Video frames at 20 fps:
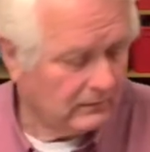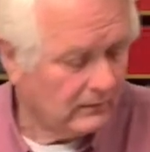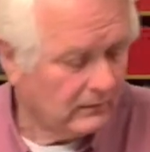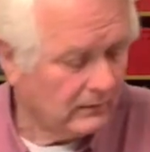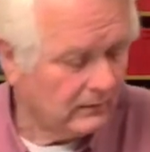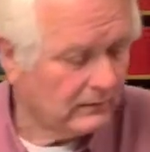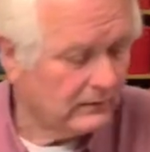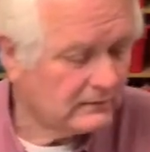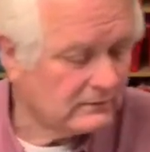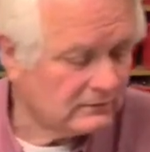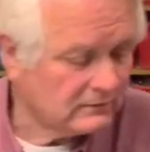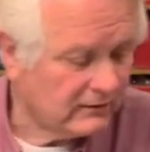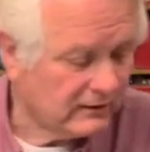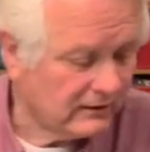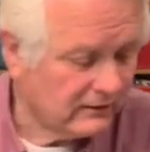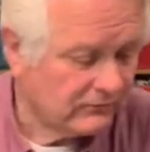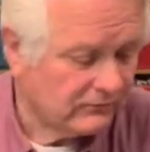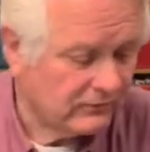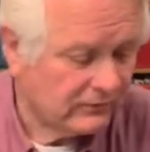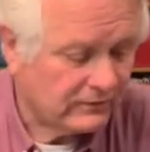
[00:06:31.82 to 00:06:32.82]
and let's
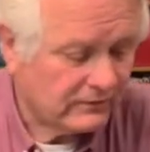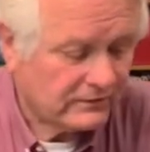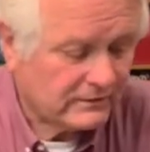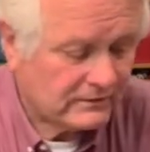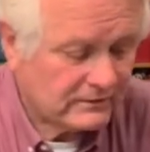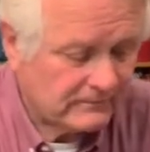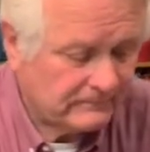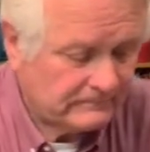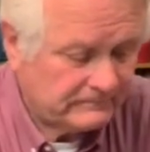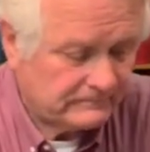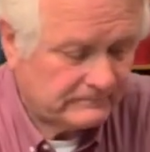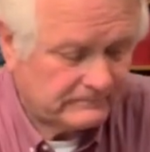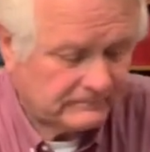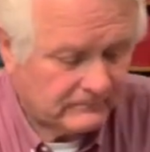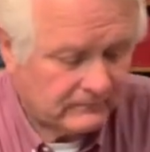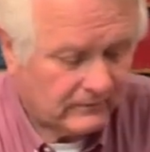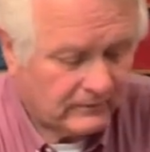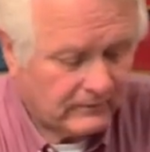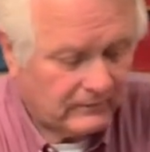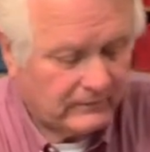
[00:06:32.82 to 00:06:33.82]
transfer this
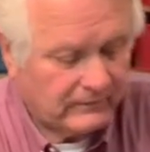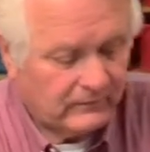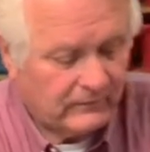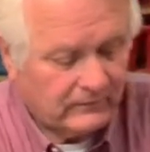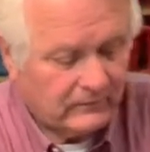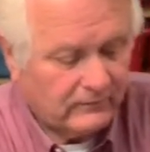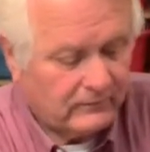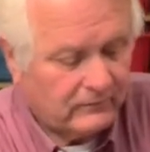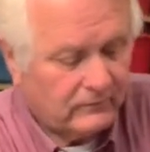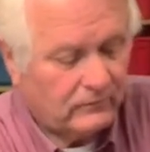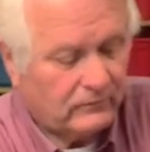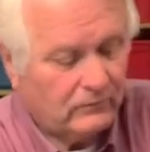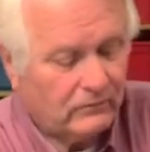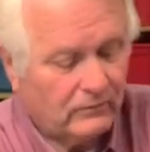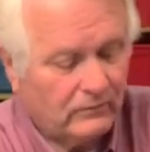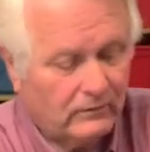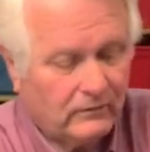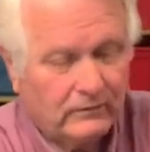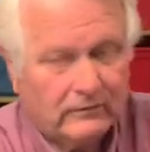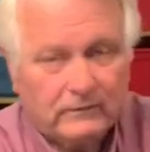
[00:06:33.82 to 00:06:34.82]
dough.
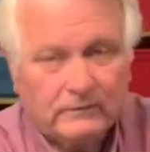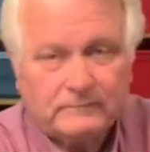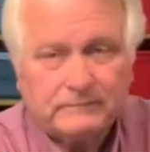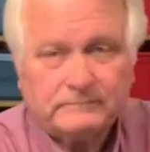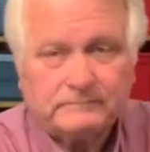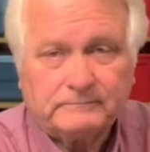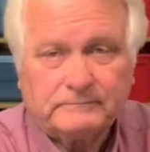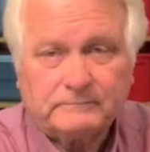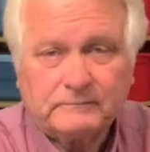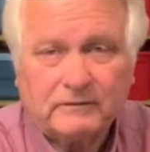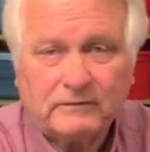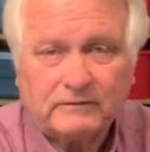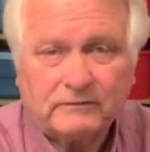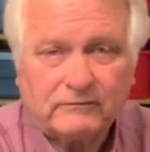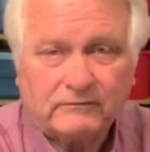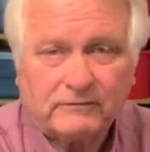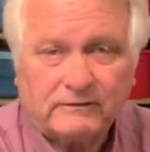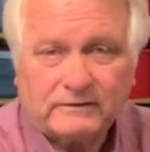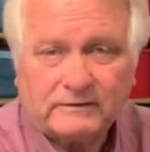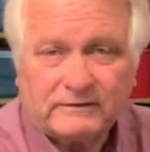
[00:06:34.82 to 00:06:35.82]
So
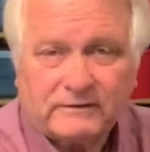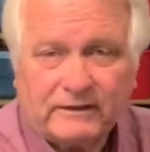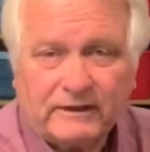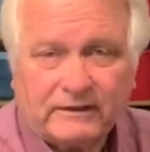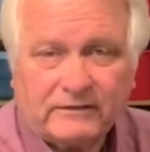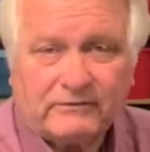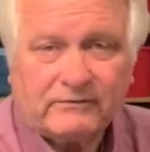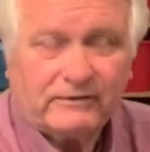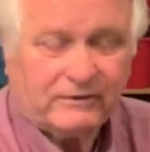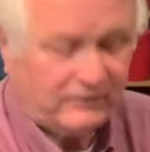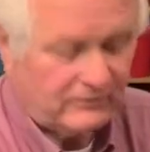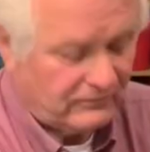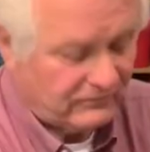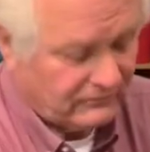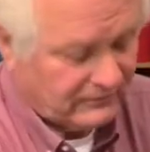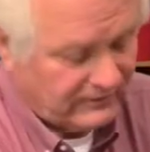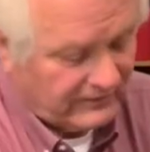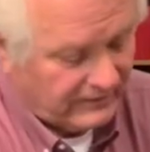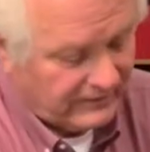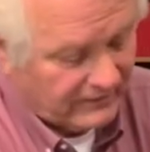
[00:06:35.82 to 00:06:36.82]
we just transfer the dough,
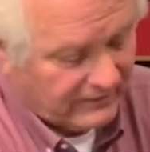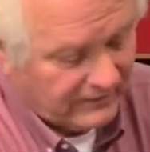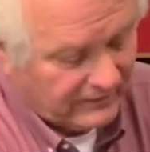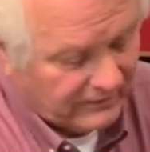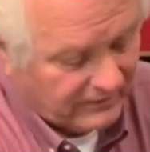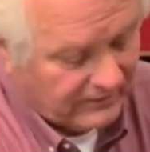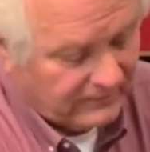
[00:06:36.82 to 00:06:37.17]
take it out of